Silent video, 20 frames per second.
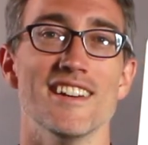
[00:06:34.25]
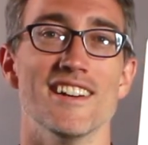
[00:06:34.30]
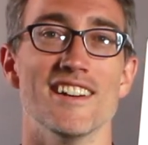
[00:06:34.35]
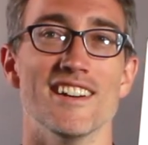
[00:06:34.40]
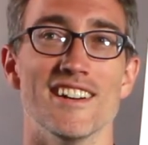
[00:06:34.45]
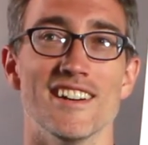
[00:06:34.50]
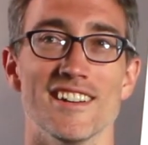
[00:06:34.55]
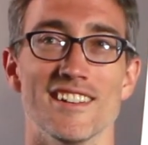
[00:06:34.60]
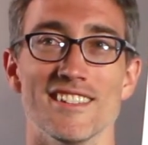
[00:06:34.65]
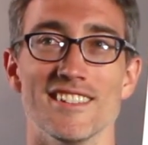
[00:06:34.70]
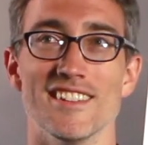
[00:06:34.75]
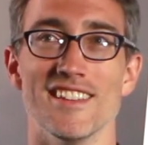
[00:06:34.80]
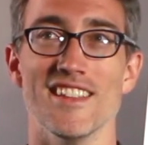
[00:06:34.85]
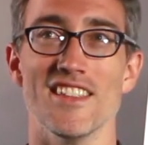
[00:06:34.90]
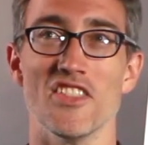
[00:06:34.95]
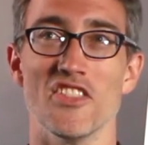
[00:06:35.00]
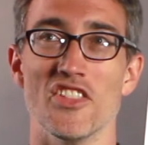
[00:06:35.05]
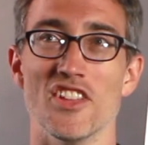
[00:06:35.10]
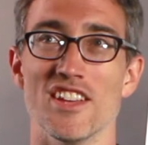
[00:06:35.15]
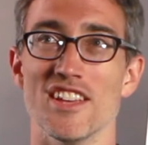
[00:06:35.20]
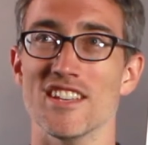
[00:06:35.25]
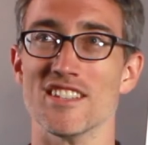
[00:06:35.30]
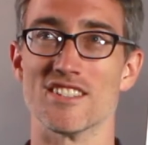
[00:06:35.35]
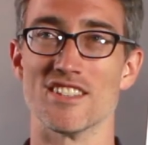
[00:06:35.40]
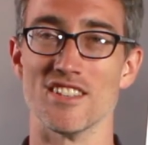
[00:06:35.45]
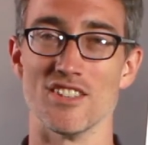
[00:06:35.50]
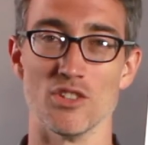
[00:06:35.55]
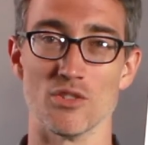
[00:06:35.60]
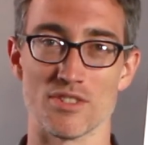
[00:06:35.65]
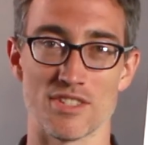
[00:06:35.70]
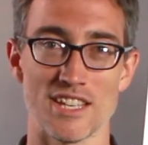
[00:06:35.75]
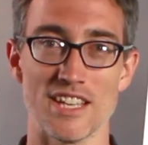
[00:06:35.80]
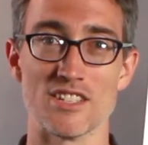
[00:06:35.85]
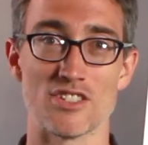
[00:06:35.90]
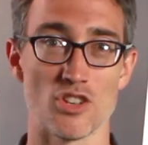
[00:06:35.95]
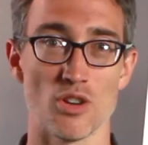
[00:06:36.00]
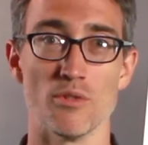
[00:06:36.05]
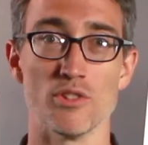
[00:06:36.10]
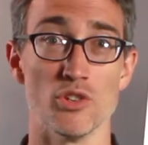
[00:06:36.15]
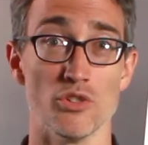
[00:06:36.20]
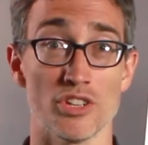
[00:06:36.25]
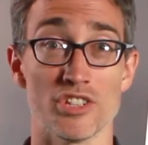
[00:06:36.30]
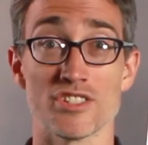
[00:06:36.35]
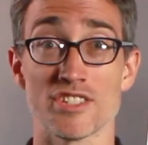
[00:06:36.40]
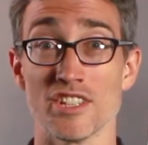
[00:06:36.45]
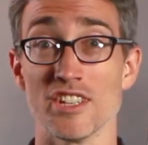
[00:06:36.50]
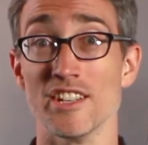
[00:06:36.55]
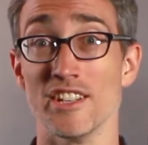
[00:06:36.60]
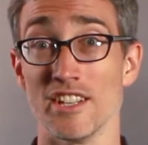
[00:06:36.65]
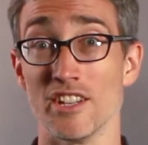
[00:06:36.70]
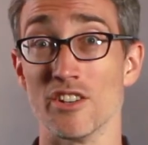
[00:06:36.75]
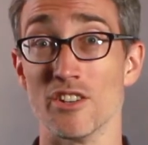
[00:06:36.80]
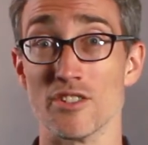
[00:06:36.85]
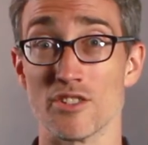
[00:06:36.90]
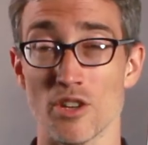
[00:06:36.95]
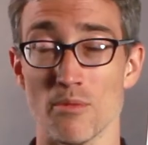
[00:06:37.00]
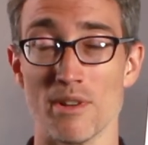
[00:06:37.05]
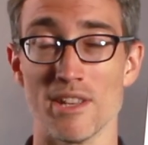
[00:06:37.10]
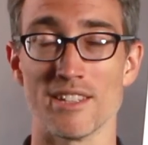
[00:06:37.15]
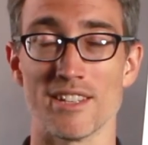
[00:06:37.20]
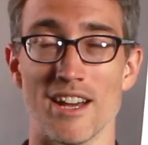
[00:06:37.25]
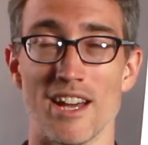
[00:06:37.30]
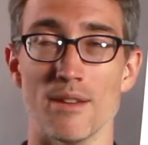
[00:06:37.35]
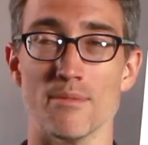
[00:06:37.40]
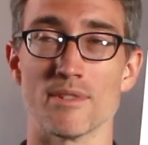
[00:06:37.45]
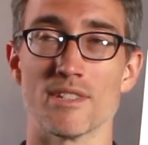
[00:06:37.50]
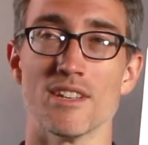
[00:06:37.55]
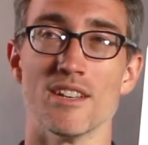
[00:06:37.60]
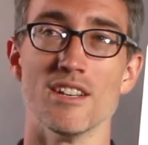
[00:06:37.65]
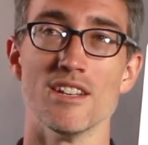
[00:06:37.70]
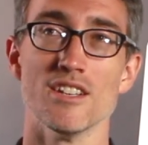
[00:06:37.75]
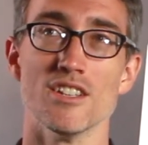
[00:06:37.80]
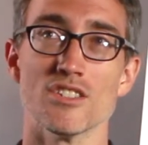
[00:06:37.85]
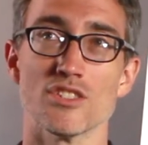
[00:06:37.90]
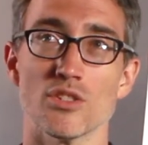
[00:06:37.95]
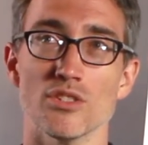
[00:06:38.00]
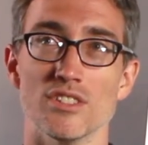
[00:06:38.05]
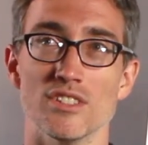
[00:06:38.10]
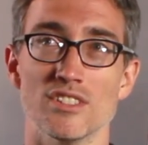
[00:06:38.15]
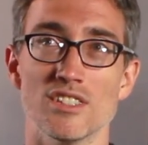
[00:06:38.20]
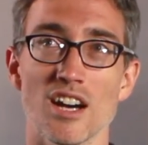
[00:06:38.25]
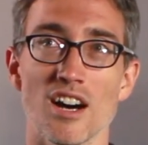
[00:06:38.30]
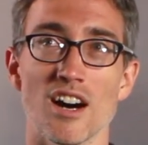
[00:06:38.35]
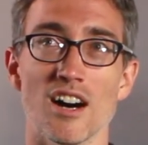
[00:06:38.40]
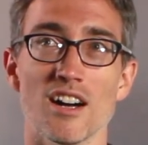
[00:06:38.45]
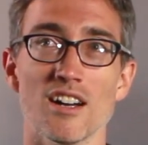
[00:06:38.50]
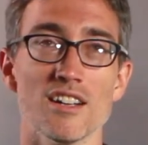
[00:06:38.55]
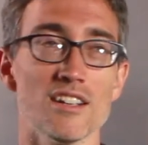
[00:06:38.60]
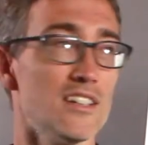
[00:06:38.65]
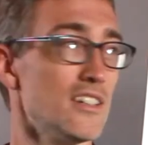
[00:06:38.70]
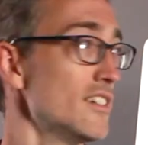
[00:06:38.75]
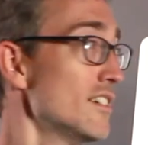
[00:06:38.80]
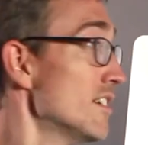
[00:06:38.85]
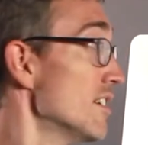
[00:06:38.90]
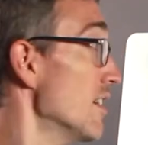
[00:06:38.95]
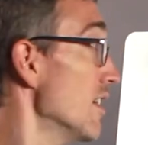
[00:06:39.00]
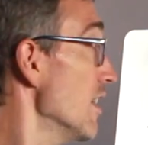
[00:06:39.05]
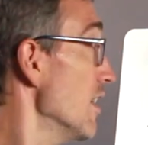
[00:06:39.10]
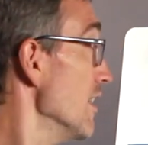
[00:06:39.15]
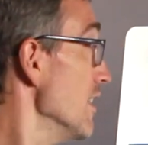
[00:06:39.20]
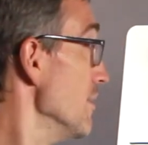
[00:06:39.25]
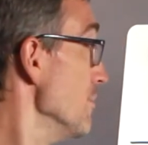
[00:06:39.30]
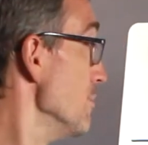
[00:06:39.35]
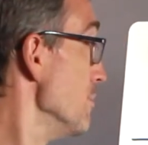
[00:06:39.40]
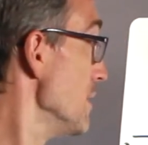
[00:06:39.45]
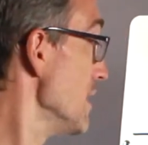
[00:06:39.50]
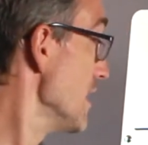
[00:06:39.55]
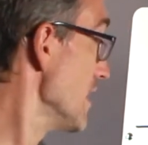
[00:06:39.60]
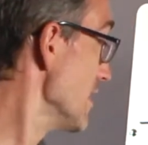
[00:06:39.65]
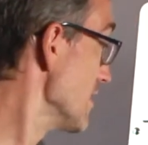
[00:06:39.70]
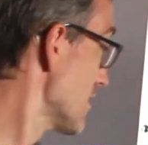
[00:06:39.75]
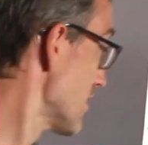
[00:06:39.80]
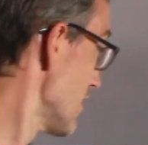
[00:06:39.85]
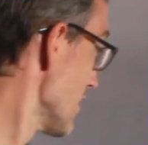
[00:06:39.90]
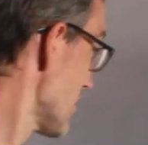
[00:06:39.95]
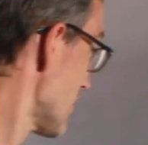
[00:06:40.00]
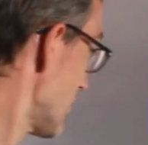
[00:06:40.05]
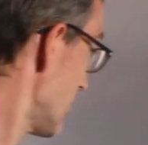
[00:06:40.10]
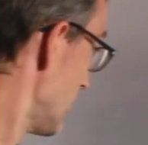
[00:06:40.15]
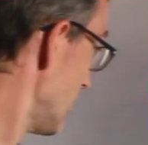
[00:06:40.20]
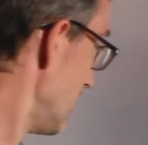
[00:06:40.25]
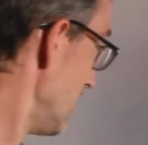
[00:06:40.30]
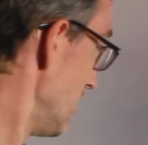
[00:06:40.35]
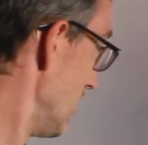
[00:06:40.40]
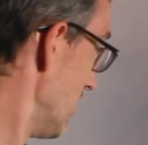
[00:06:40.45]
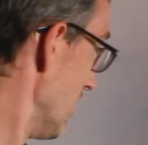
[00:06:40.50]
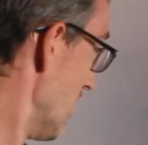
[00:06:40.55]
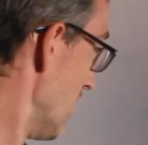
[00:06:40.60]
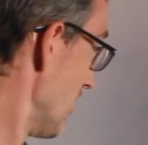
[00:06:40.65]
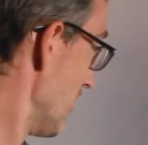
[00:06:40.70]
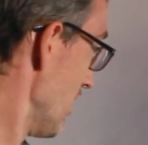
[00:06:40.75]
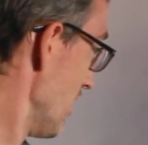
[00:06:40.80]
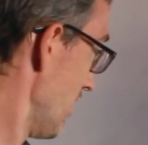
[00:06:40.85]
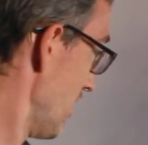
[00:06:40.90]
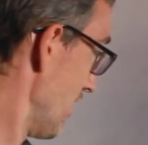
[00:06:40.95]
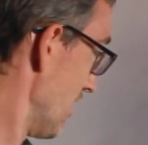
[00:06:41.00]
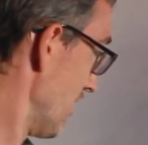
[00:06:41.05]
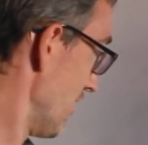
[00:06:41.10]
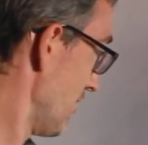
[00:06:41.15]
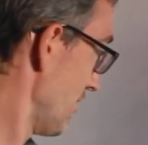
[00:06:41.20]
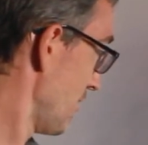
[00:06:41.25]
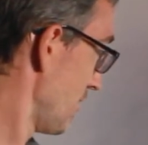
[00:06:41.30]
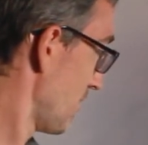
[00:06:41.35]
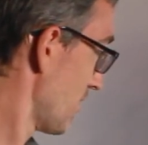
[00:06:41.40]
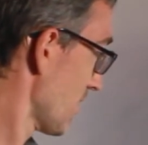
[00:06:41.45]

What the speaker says: You'll see it and hear it so many times. So "de" means this "de" right here.